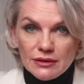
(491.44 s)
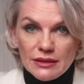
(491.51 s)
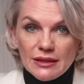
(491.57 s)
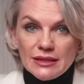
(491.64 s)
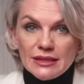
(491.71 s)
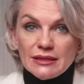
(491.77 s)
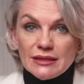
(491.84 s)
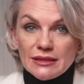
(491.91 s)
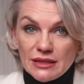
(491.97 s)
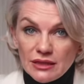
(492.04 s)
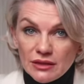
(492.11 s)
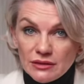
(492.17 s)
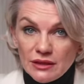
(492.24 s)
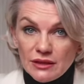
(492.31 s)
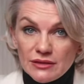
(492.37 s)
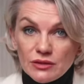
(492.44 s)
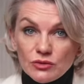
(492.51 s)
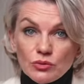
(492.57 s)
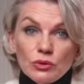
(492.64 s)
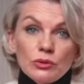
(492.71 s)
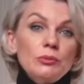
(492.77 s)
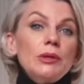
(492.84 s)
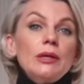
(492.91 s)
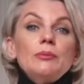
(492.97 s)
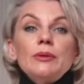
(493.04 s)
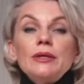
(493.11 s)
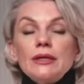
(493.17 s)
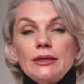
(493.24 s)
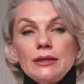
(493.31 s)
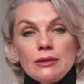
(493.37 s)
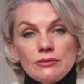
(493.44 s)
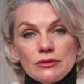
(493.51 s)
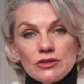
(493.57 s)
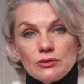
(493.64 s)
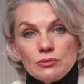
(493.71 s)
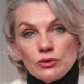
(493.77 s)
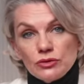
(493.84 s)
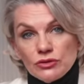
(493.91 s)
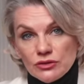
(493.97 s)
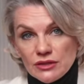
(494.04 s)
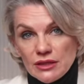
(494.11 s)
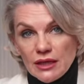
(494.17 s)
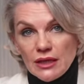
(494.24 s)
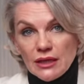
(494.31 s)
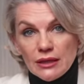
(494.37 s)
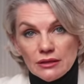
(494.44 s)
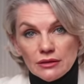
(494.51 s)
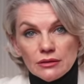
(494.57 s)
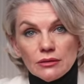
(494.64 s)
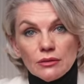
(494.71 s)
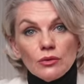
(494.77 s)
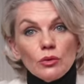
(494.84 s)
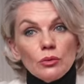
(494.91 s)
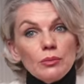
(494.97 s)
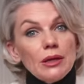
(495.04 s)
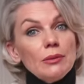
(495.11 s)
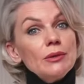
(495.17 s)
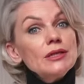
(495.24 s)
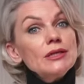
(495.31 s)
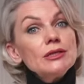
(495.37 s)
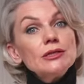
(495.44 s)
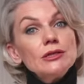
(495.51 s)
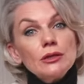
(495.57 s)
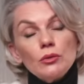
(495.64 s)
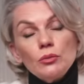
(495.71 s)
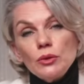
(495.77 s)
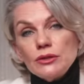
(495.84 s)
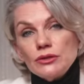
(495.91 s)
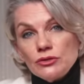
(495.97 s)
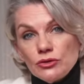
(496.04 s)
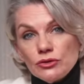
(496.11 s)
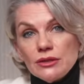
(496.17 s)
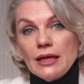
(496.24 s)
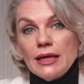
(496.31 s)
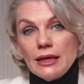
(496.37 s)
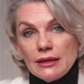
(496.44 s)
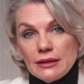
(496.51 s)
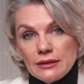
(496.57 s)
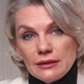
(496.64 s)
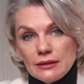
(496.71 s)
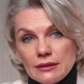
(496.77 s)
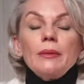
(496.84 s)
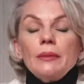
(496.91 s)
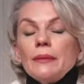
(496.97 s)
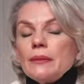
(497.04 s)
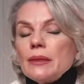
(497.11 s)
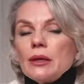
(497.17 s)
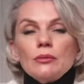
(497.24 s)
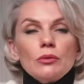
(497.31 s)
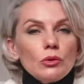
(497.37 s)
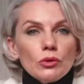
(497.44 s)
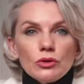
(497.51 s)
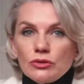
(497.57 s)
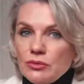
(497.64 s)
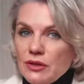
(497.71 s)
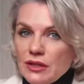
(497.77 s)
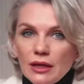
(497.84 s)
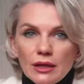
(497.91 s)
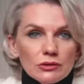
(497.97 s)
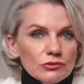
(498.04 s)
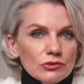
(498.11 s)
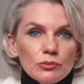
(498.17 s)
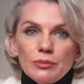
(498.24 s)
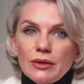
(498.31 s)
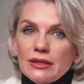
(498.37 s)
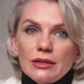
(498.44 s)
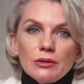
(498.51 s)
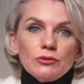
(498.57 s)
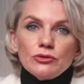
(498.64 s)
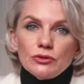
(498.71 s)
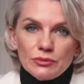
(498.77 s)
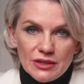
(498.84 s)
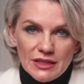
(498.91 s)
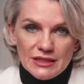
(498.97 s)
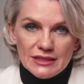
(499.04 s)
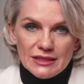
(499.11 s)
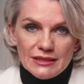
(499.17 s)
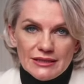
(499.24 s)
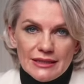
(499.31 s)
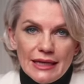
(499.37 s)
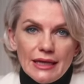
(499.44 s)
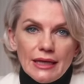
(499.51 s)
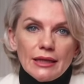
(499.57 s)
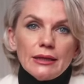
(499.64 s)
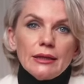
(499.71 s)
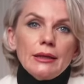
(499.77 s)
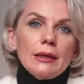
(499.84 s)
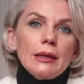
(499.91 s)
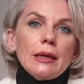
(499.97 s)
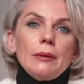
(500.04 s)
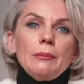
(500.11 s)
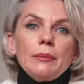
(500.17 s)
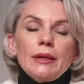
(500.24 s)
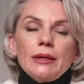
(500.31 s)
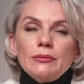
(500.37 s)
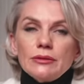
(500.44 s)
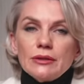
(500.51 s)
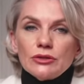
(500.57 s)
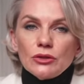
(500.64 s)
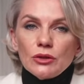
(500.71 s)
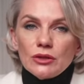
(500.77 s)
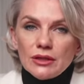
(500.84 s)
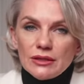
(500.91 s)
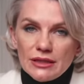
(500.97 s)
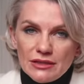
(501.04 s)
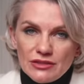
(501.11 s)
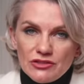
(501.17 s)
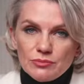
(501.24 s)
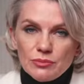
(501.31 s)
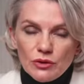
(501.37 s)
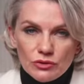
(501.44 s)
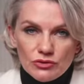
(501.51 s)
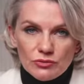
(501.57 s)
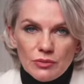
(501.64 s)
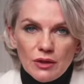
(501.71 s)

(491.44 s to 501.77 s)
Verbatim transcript: A hidden area that won't be immediately visible to the eye, or maybe he still wants to tan. Of course, we can't forbid him from getting a tan, but if it's on an exposed